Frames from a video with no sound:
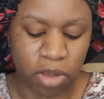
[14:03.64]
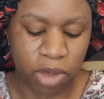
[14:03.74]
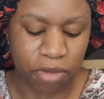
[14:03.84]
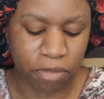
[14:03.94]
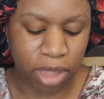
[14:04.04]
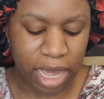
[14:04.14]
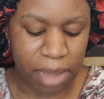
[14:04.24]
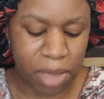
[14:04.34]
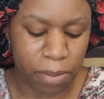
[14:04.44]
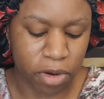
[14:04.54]
away from the
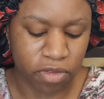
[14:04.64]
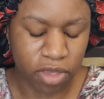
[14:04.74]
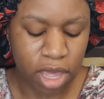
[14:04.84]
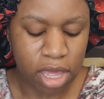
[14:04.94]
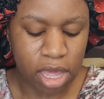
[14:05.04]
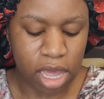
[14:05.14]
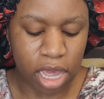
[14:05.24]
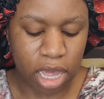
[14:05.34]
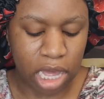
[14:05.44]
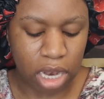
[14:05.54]
gang members.
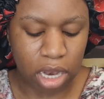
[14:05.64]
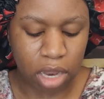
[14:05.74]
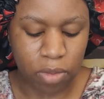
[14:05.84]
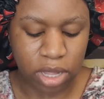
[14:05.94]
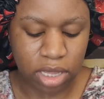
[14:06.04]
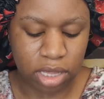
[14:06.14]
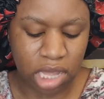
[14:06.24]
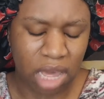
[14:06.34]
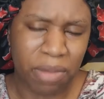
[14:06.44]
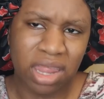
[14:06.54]
And what's his
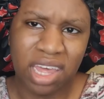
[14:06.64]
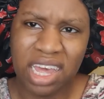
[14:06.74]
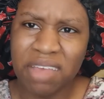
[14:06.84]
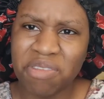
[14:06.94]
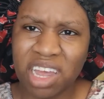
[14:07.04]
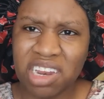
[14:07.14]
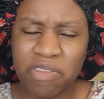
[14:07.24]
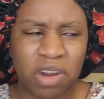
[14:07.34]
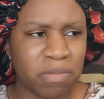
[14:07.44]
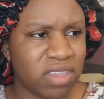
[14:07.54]
name? I think he was actually
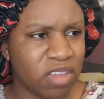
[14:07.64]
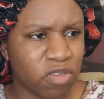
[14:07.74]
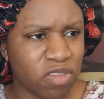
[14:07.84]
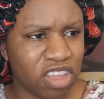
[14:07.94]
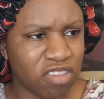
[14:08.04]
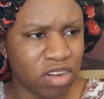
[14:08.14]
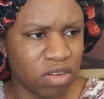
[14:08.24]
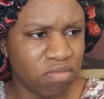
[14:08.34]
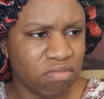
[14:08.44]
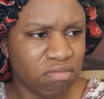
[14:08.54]
from Sister.